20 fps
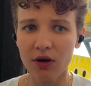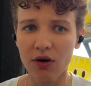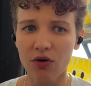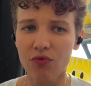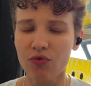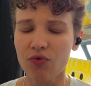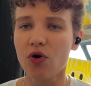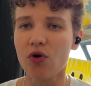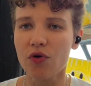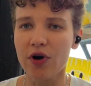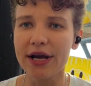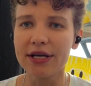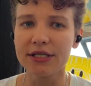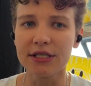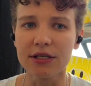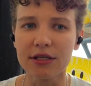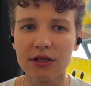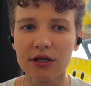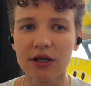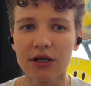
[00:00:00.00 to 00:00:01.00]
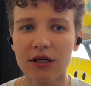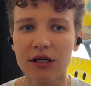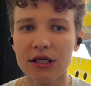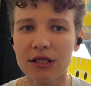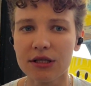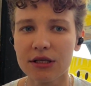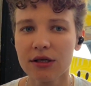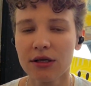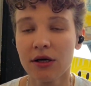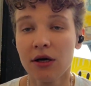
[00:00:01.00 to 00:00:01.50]
for writing
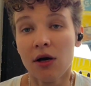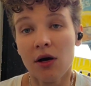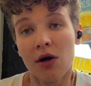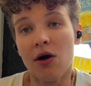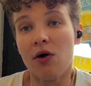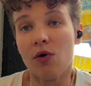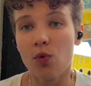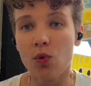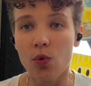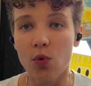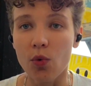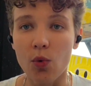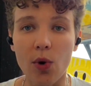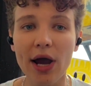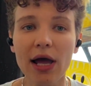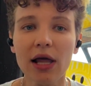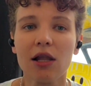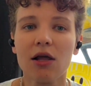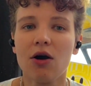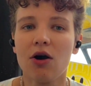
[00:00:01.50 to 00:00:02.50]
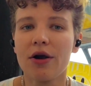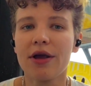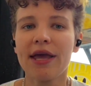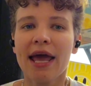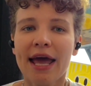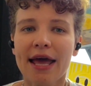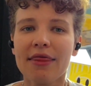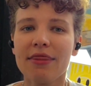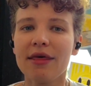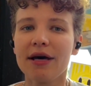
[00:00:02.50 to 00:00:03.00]
it. Well,
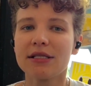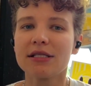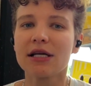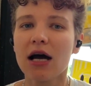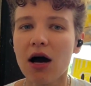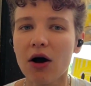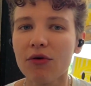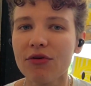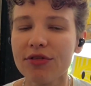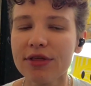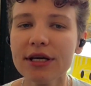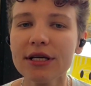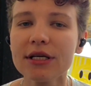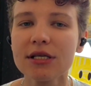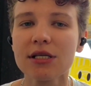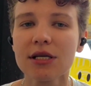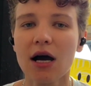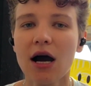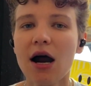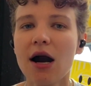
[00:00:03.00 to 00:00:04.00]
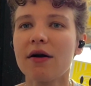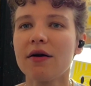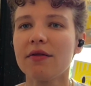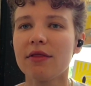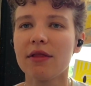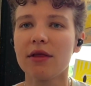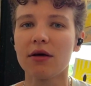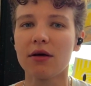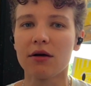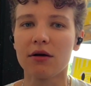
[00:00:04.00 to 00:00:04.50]
okay, that's how things are
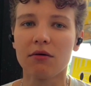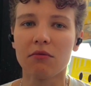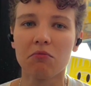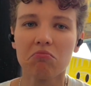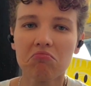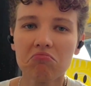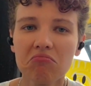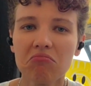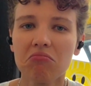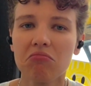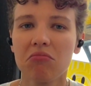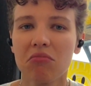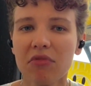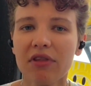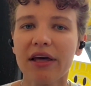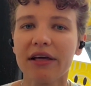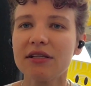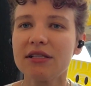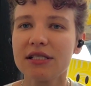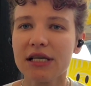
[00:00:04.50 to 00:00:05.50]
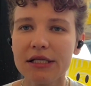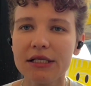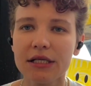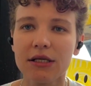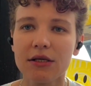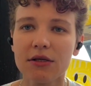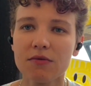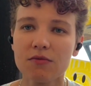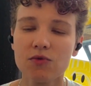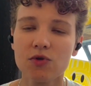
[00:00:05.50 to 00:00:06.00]
in that
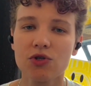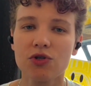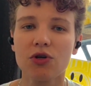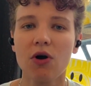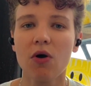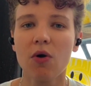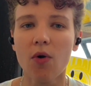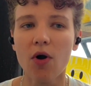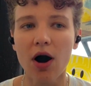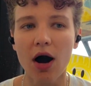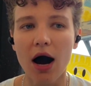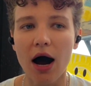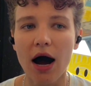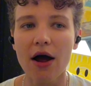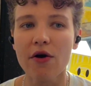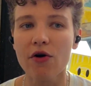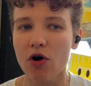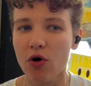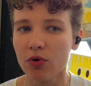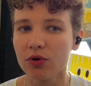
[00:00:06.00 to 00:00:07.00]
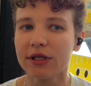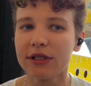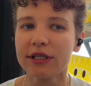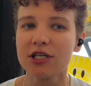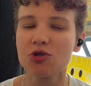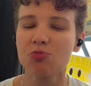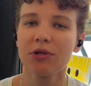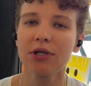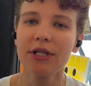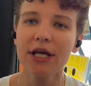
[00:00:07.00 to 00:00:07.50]
setting. So I wrote an
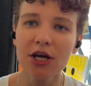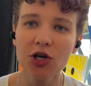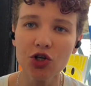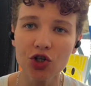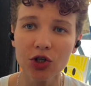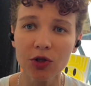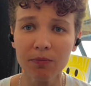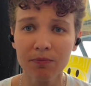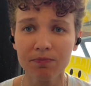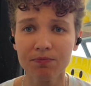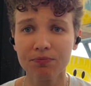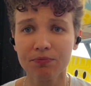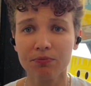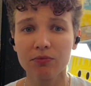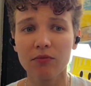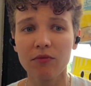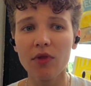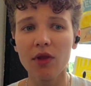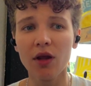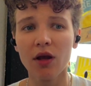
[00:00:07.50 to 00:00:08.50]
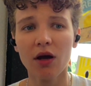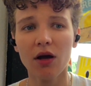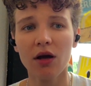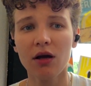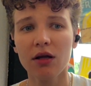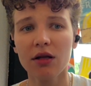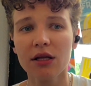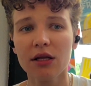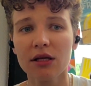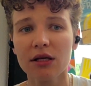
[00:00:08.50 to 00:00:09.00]
explanation,
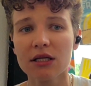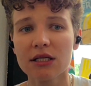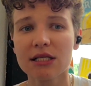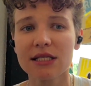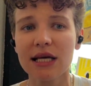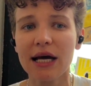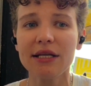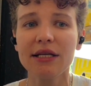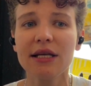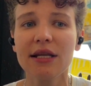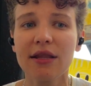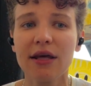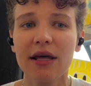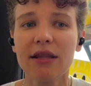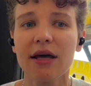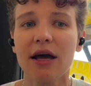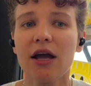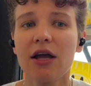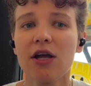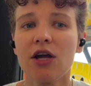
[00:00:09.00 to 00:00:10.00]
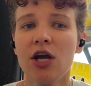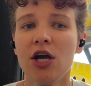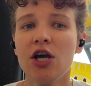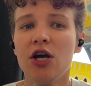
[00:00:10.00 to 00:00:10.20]
and stating that I